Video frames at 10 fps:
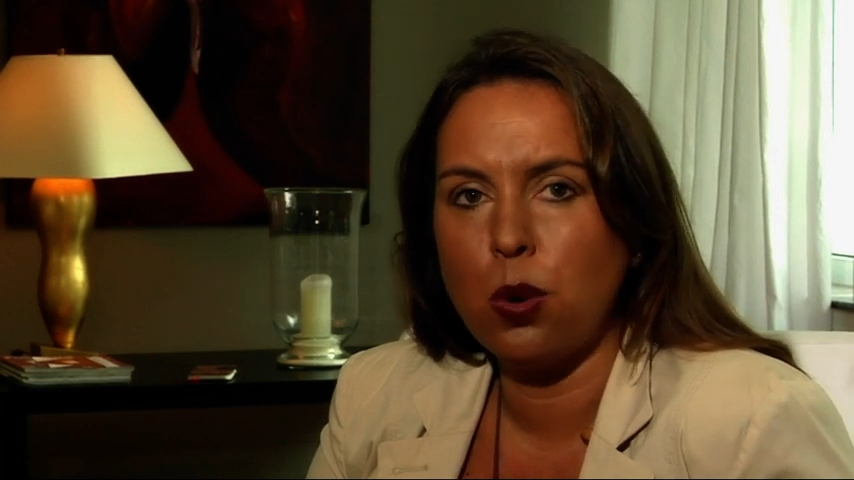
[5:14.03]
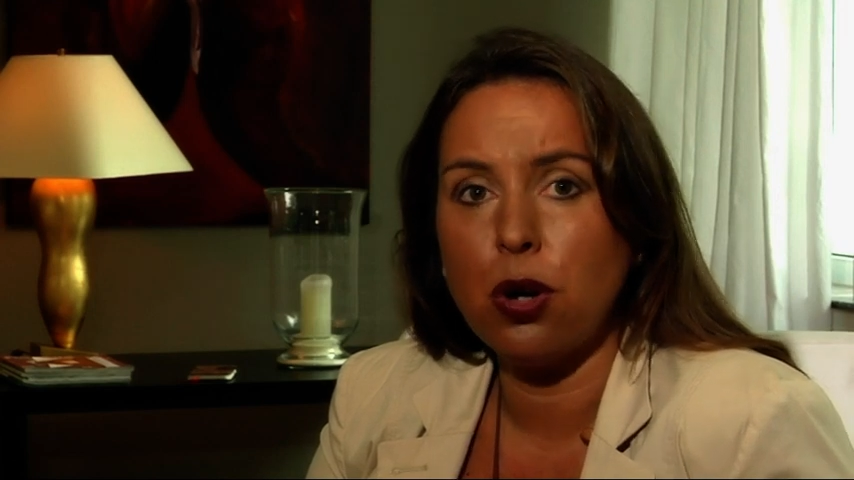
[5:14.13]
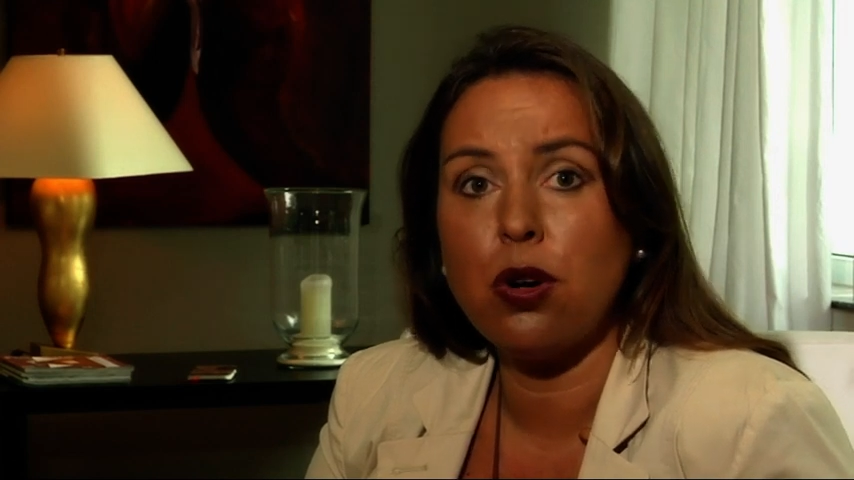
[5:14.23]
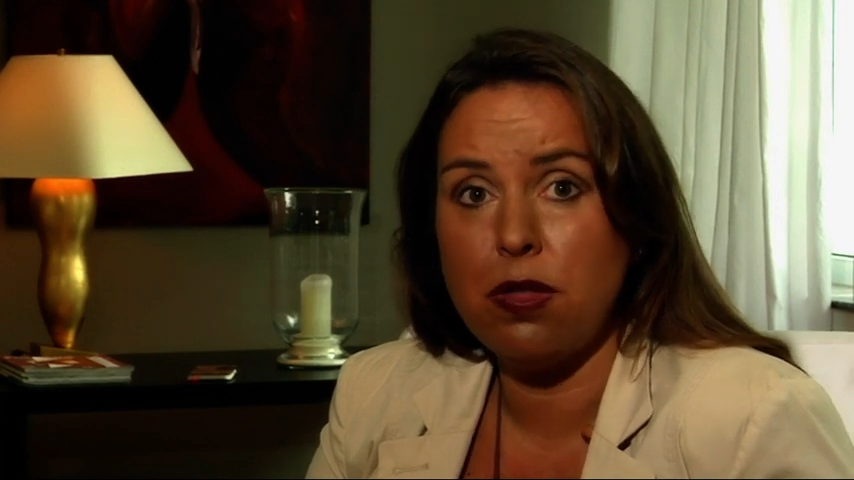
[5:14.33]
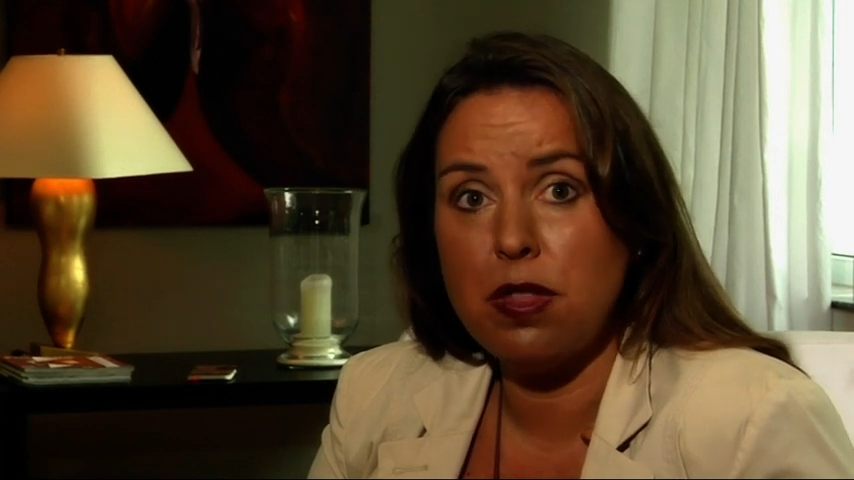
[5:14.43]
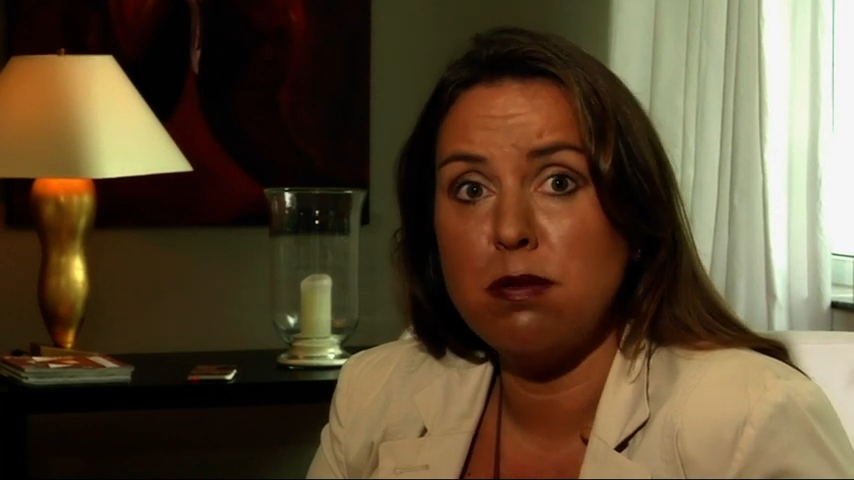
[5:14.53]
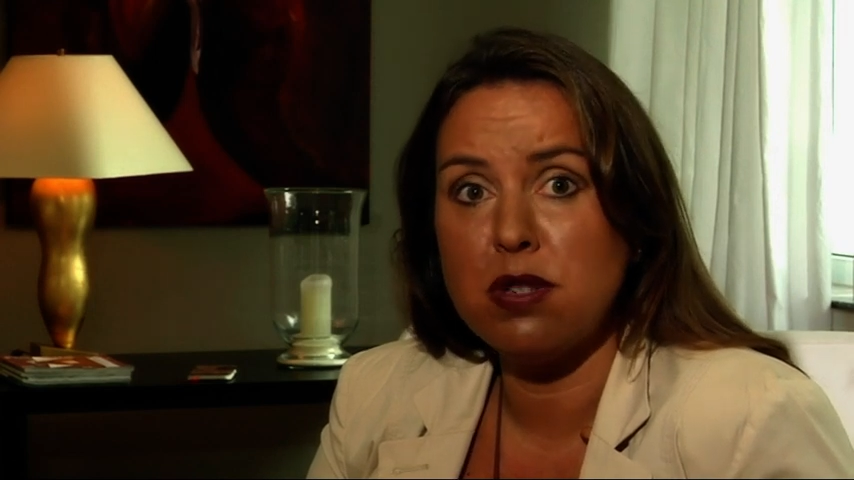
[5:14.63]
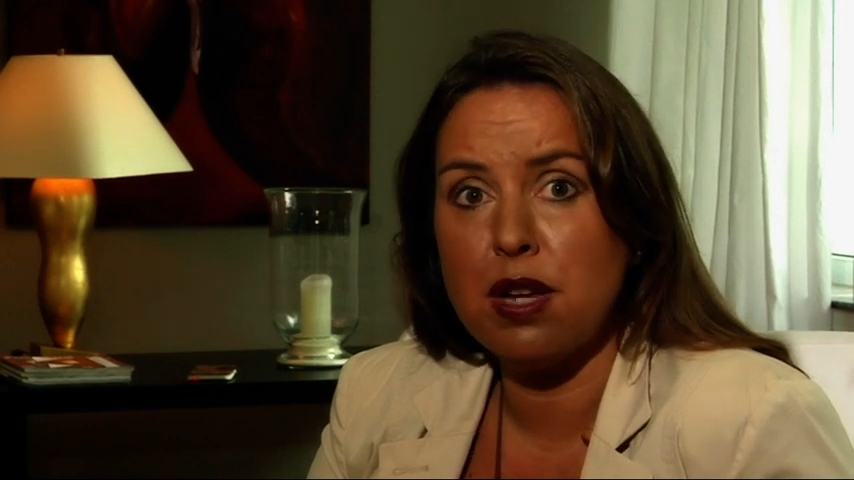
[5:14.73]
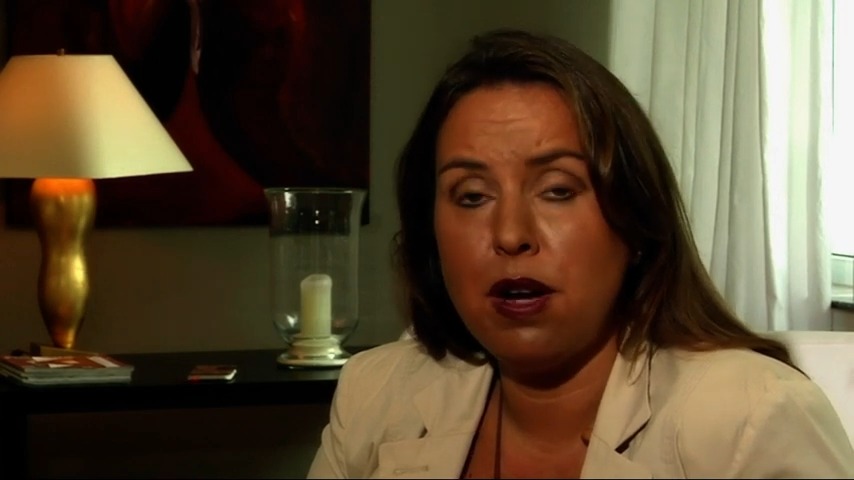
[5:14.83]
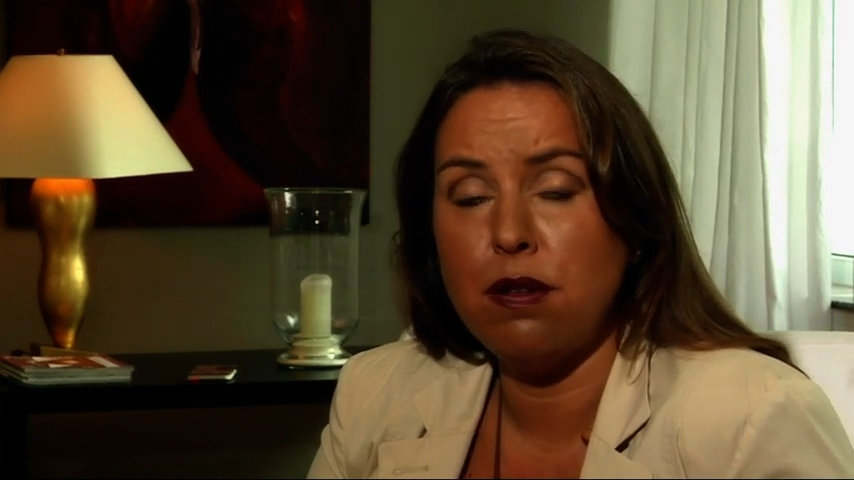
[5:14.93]
work on
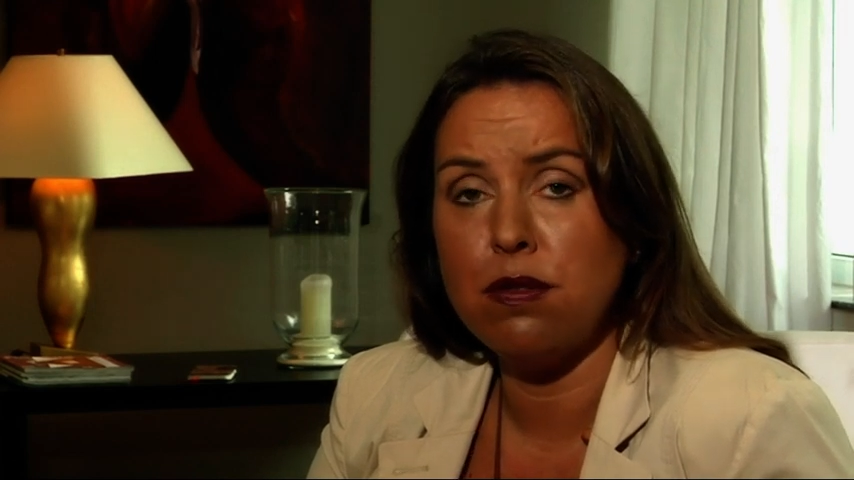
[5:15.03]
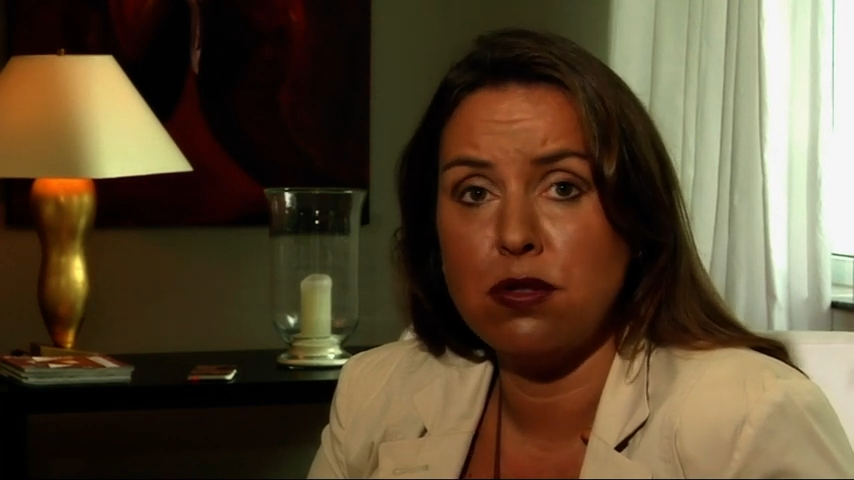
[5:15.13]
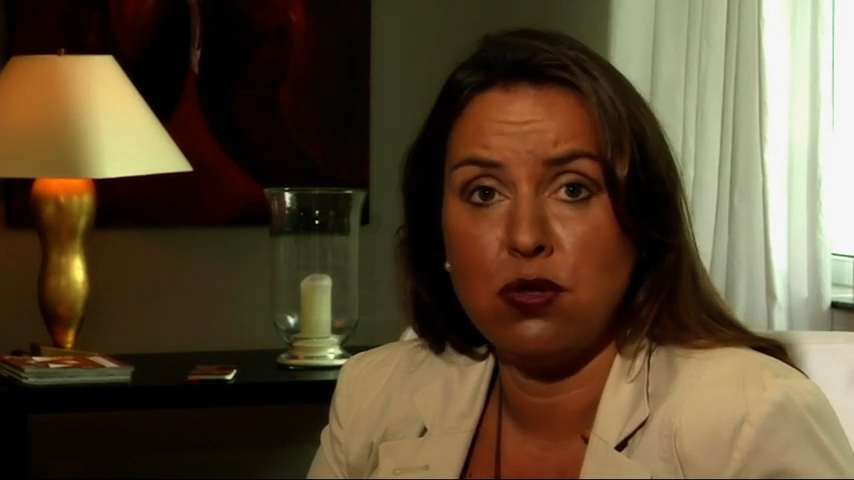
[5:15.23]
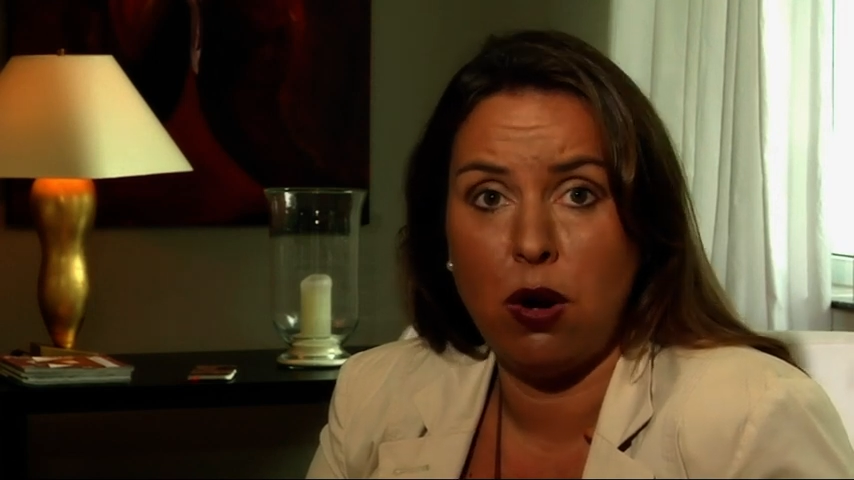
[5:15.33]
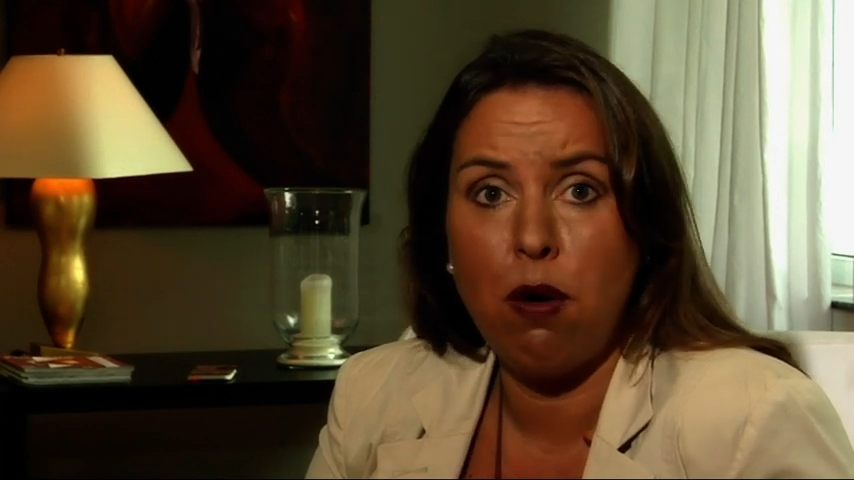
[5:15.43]
themselves and to